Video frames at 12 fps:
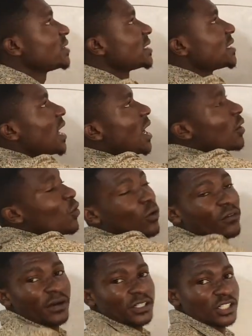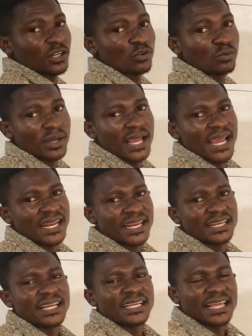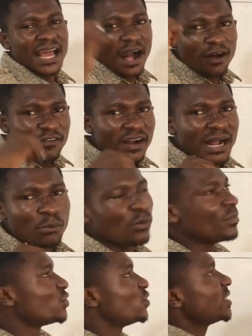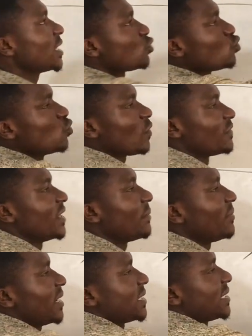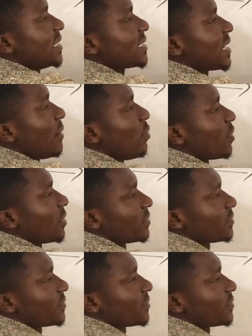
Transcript: This is the alcohol functional group, and then the alpha carbon between the two of them is this carbon.